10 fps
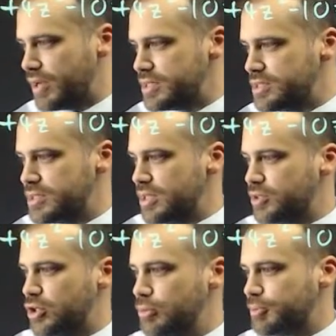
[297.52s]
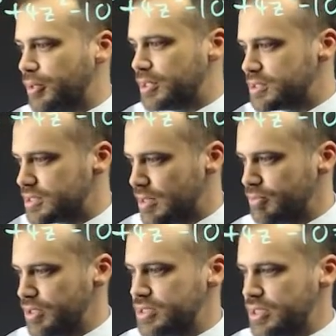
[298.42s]
it as z cubed plus
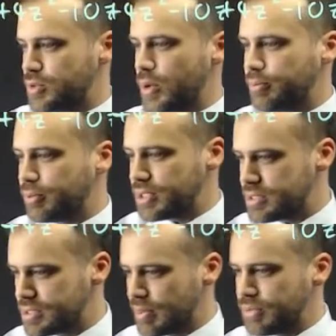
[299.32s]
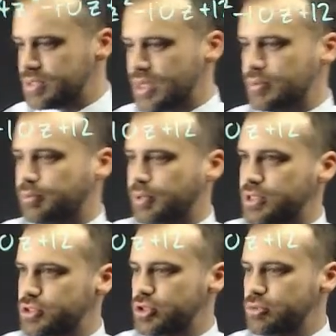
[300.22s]
something z squared plus something z
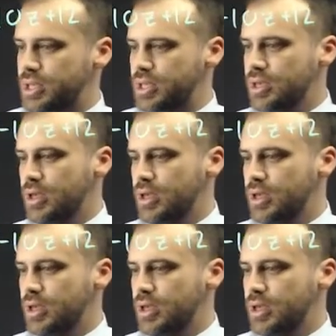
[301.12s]
plus 2b,